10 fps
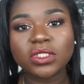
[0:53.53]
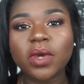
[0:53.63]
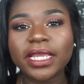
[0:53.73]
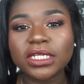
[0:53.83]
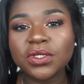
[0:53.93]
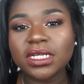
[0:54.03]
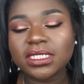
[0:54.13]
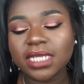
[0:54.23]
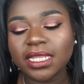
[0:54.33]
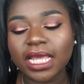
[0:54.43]
So I guess you could
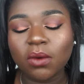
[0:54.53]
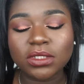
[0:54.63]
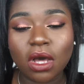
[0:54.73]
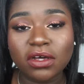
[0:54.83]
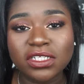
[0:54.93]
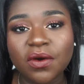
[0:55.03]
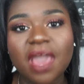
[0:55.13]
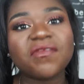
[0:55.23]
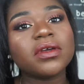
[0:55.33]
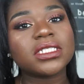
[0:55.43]
say that it was also
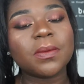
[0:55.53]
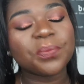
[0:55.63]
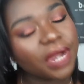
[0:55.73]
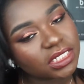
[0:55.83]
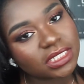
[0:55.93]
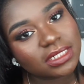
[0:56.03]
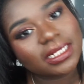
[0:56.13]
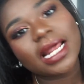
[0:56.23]
a first impressions.